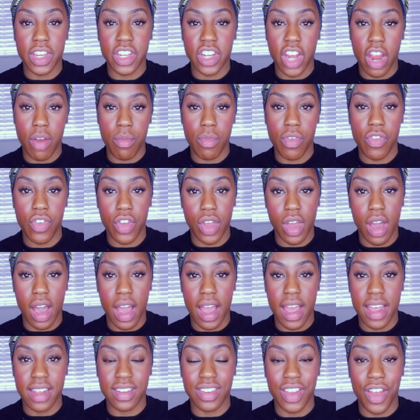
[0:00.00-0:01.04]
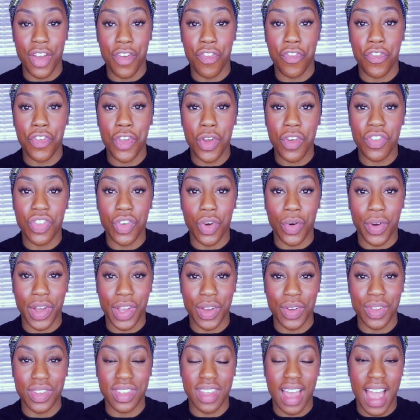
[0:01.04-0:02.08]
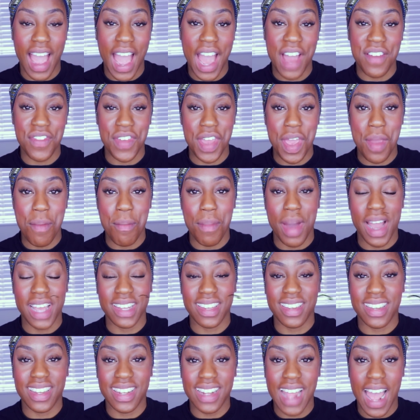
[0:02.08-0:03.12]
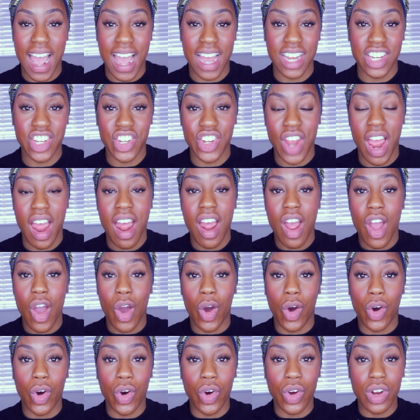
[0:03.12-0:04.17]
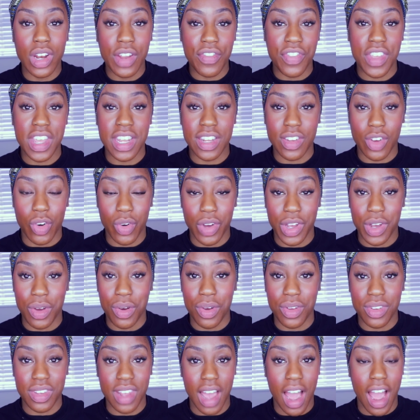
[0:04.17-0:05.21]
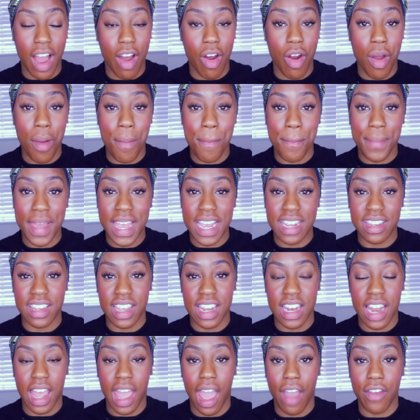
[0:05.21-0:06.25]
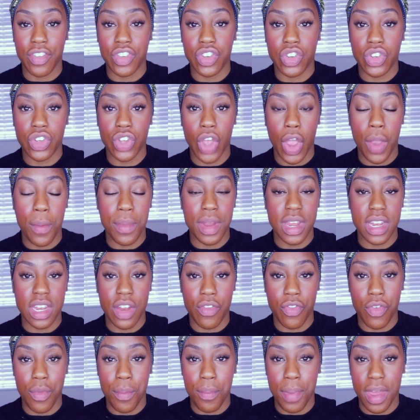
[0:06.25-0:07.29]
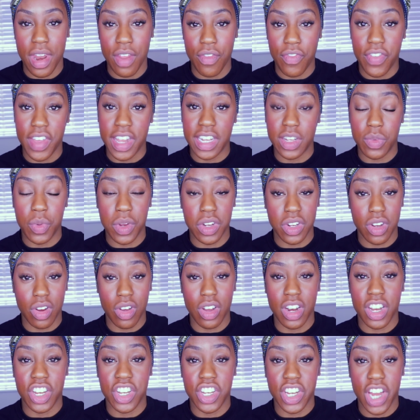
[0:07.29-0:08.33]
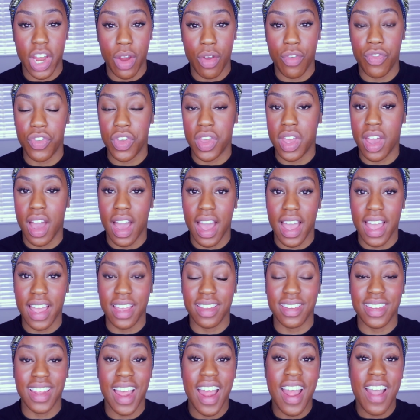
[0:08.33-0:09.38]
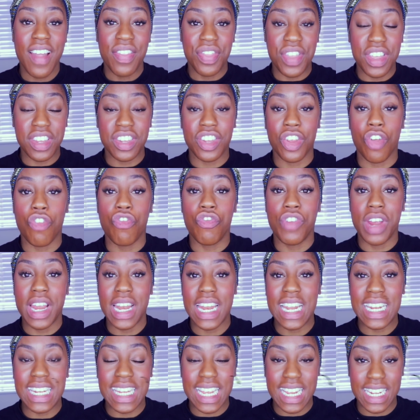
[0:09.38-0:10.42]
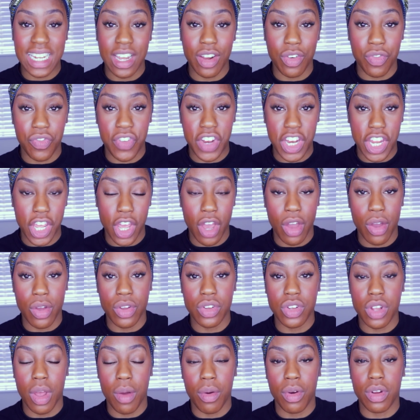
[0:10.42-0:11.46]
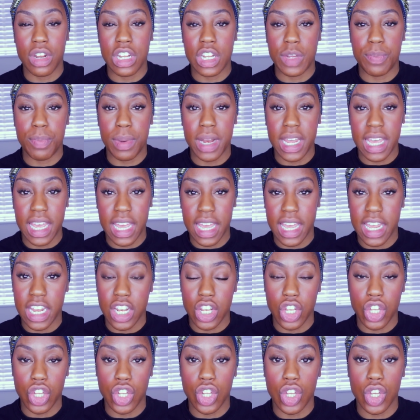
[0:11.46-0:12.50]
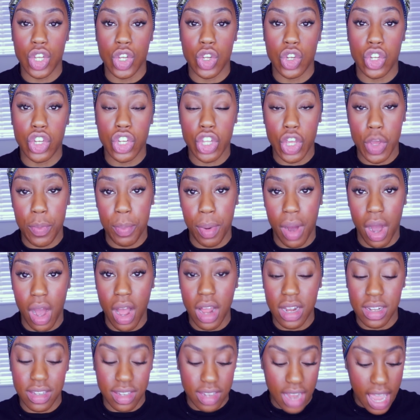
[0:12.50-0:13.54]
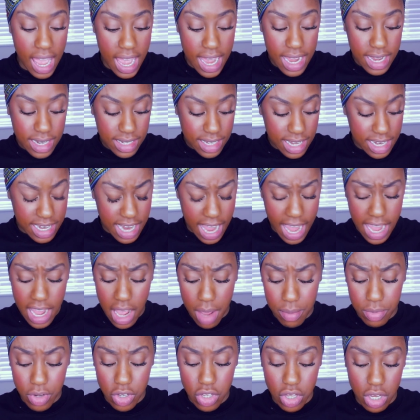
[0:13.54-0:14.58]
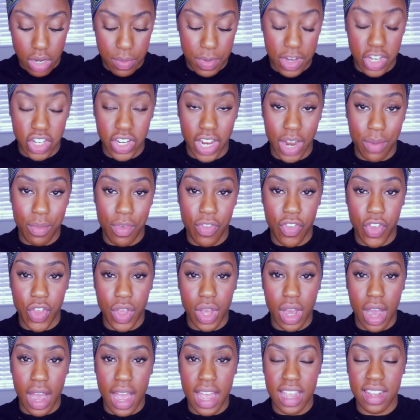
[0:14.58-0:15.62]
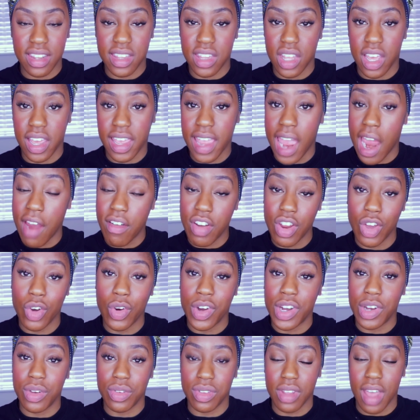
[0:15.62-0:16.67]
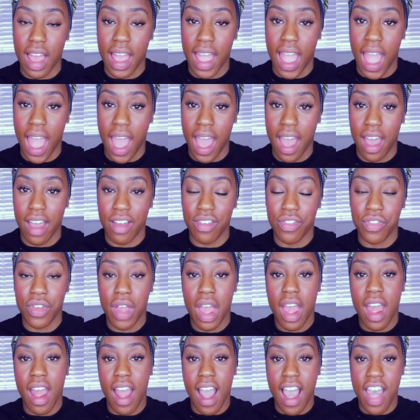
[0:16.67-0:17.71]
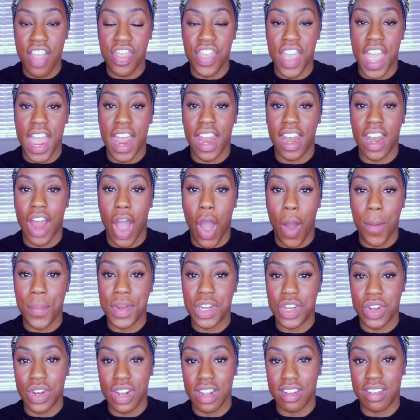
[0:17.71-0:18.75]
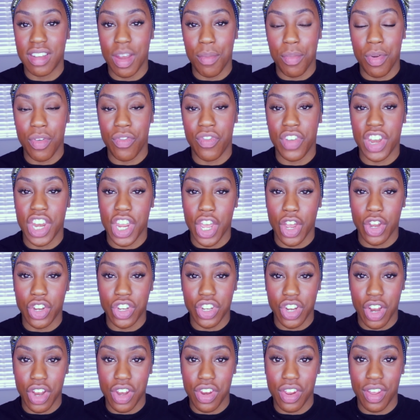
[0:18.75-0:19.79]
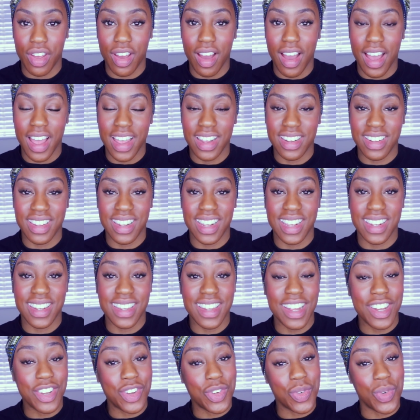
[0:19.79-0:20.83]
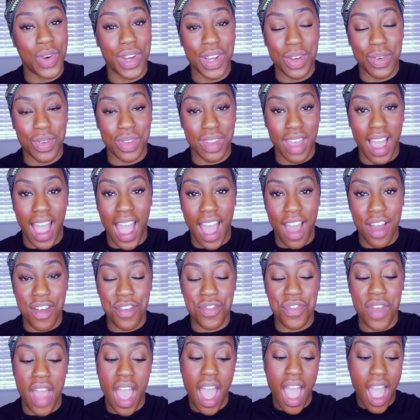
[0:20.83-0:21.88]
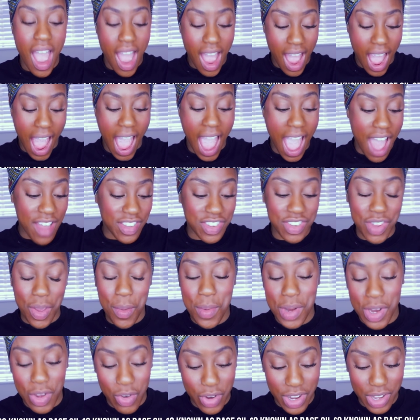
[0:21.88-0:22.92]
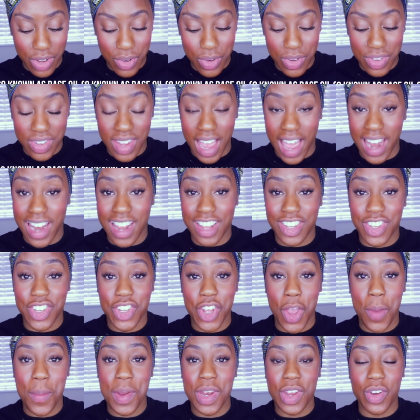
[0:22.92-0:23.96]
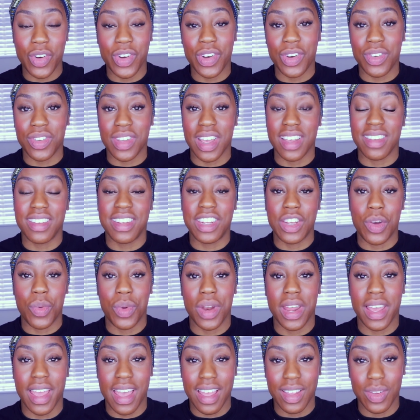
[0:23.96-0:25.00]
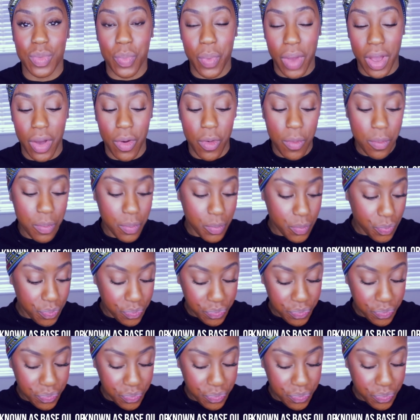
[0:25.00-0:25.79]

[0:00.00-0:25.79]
to be sharing with you guys a few of the oils that I have in my stash. All of these oils are amazing. They have so many different benefits, which I'm going to share with you guys. This is a really detailed video, so I'm going to split it into two parts. Today I'm just going to be sharing with you guys the carrier oils that I have, and then I'll be doing a separate video showing you guys the essential oils I have. I have so many oils, and there's so many oils I still want to get as well.